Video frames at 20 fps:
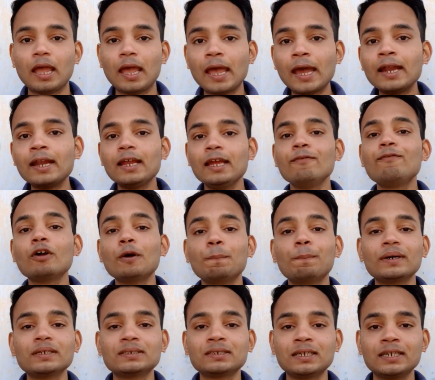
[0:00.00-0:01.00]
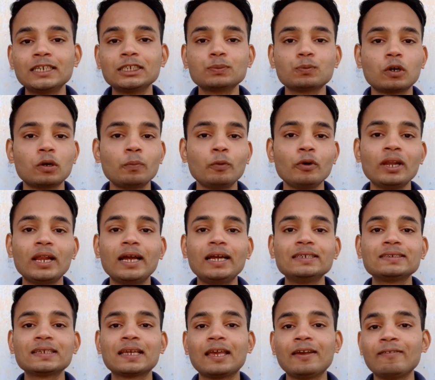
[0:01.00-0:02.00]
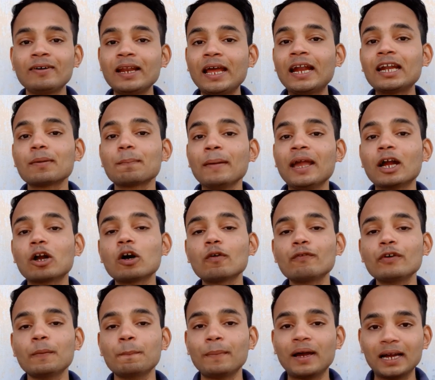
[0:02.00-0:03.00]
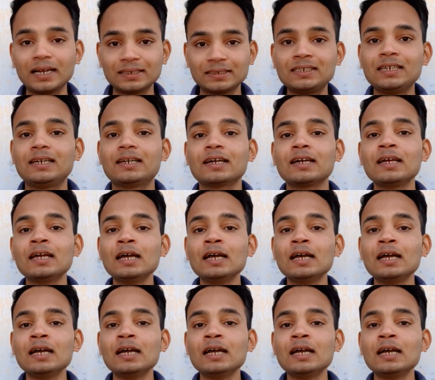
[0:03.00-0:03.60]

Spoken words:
And if your percentage formula is given at back of your mark sheet,